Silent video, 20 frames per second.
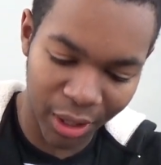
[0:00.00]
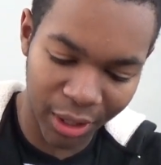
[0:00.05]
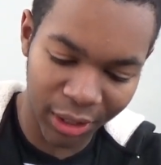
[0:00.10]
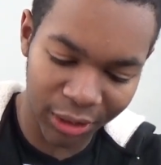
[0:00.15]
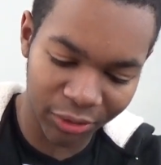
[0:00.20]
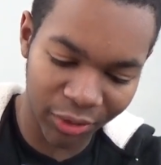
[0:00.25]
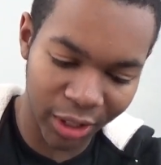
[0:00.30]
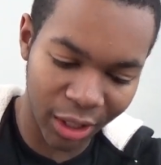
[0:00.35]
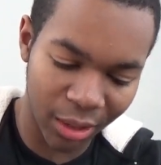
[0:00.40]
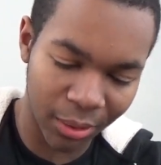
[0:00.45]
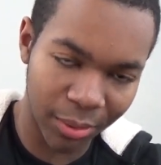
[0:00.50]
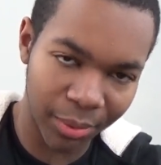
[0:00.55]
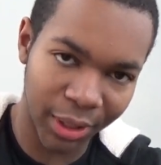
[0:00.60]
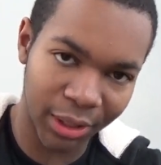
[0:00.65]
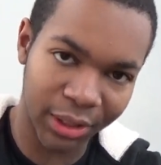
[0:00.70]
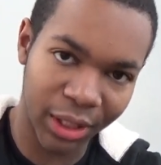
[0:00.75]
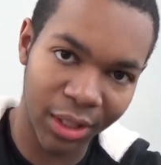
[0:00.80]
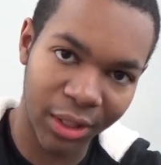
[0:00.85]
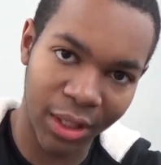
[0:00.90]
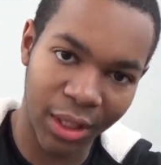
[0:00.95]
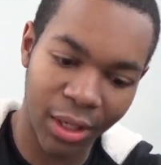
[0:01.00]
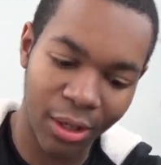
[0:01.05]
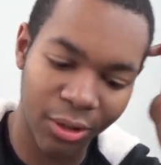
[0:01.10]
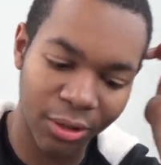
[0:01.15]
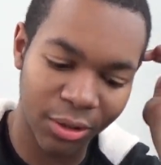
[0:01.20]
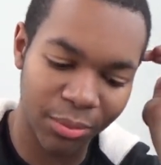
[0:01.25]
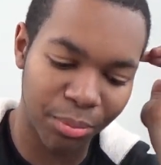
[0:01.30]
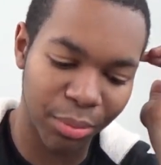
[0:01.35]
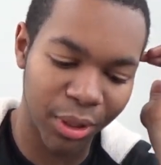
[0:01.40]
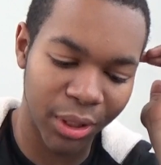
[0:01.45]
It doesn't really come up against anything
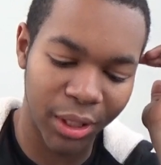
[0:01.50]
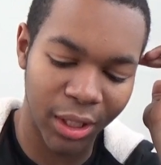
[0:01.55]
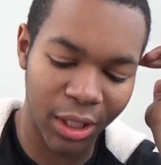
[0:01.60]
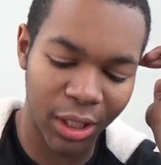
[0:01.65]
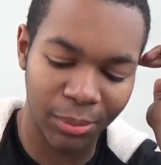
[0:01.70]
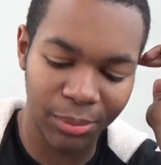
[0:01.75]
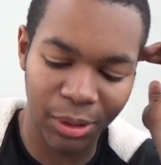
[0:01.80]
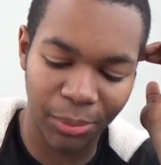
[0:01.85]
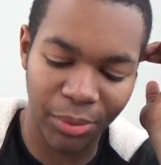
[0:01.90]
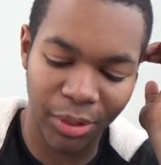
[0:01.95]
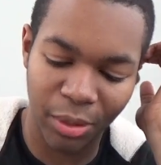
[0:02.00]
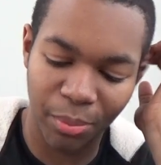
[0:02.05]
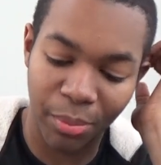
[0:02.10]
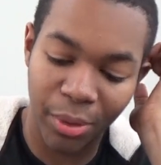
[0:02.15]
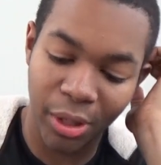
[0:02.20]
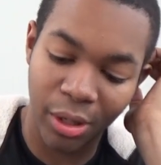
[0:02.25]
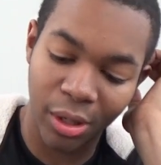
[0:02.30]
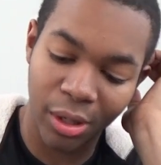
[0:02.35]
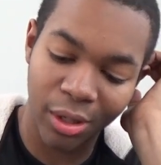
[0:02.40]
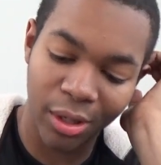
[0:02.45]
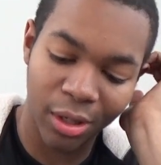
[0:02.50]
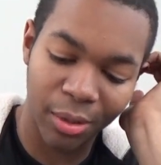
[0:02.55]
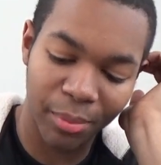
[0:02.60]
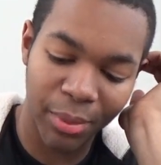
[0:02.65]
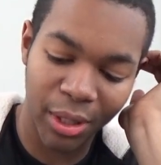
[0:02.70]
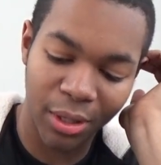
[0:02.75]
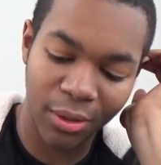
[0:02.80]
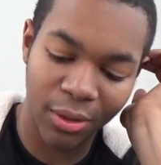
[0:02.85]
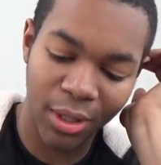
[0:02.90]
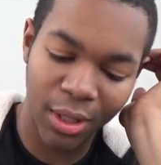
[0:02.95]
else, but it comes up in a mirror a good
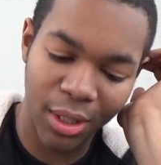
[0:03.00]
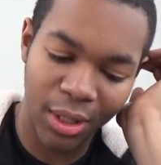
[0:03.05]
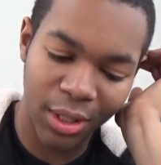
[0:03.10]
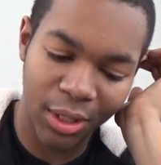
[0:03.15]
amount.